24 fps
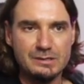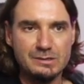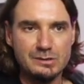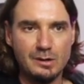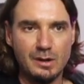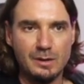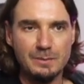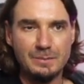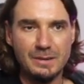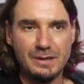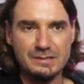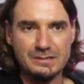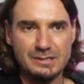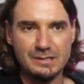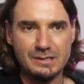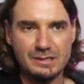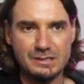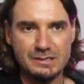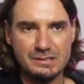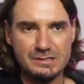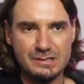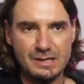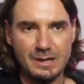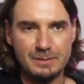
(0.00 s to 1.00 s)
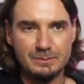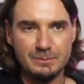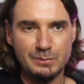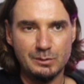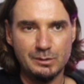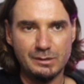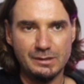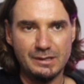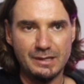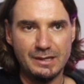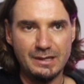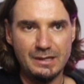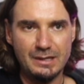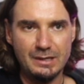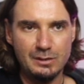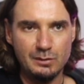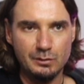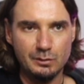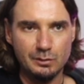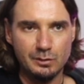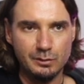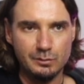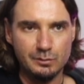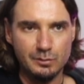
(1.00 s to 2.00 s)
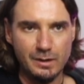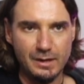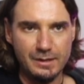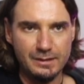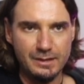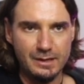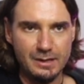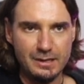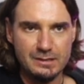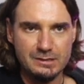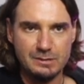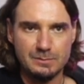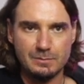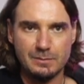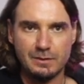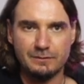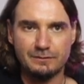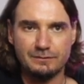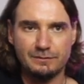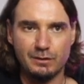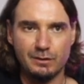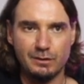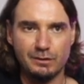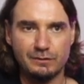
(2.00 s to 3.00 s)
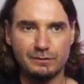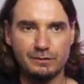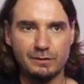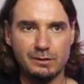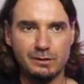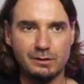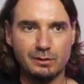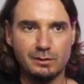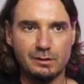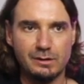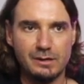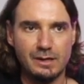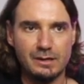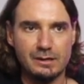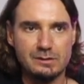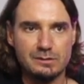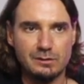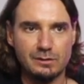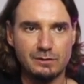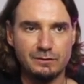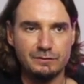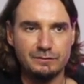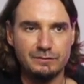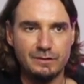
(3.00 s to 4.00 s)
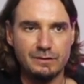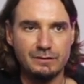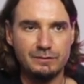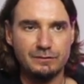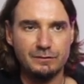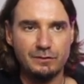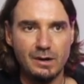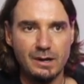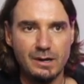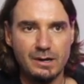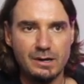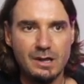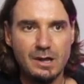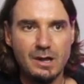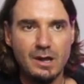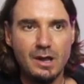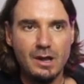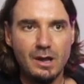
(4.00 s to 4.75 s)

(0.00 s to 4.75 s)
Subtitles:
So I'm basically going to start building an E chord right there. So my first finger again is on the 5th fret.